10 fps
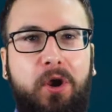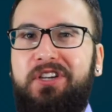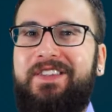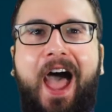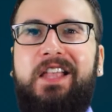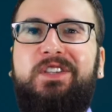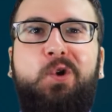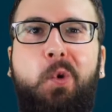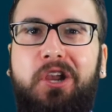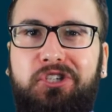We're just
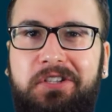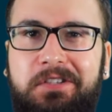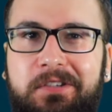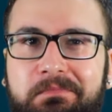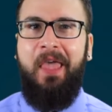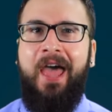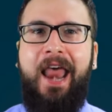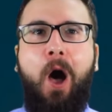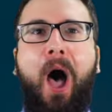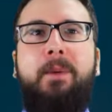asking questions.
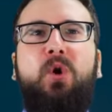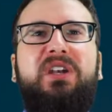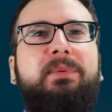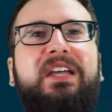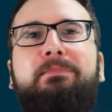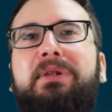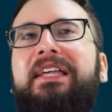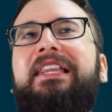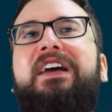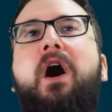Now, I'm going to be
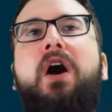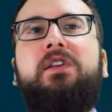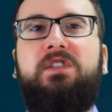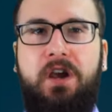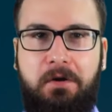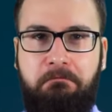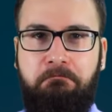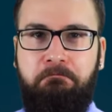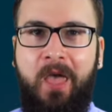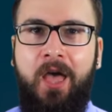completely honest here.
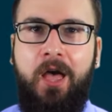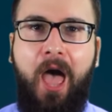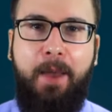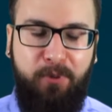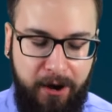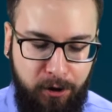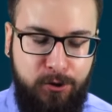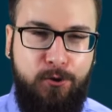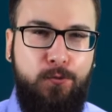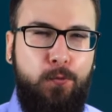At
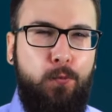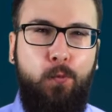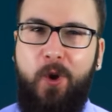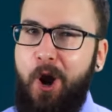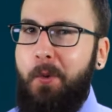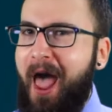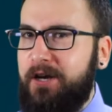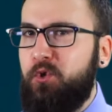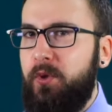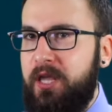PragerU, we don't
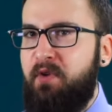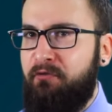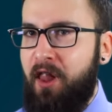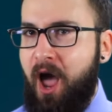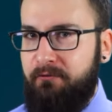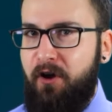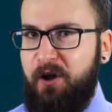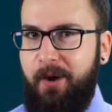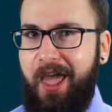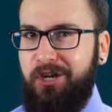actually give a flying
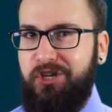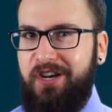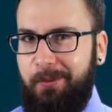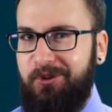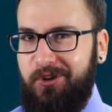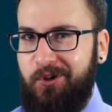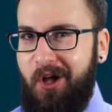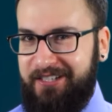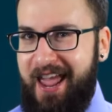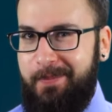fuck about SJWs on
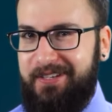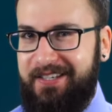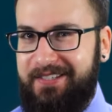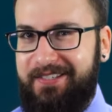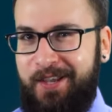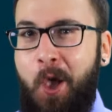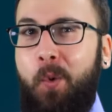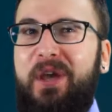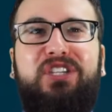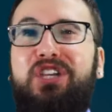college campuses.
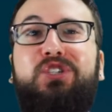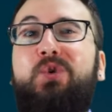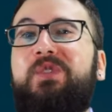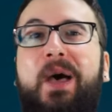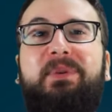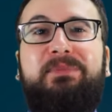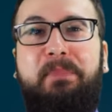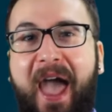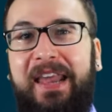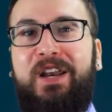We just use them as
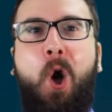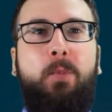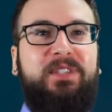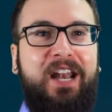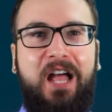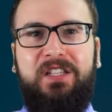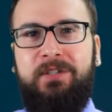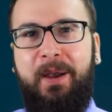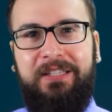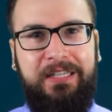bait in hopes that
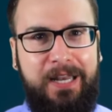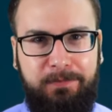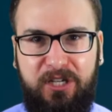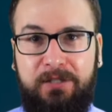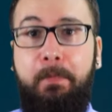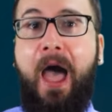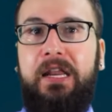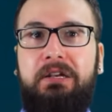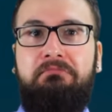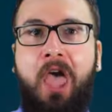unsuspecting dipshits bite
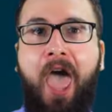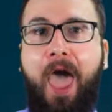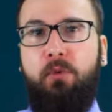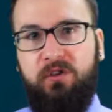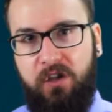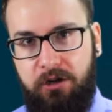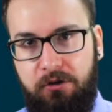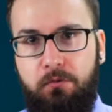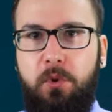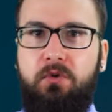it, and once they
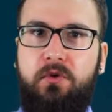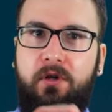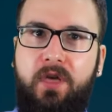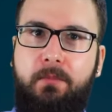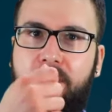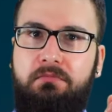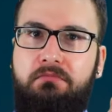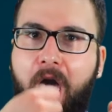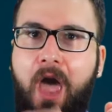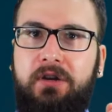do, we reel them
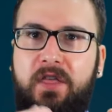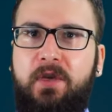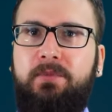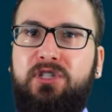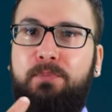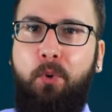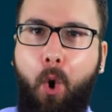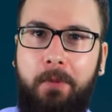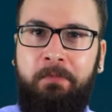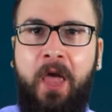in and get them to
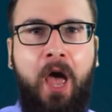support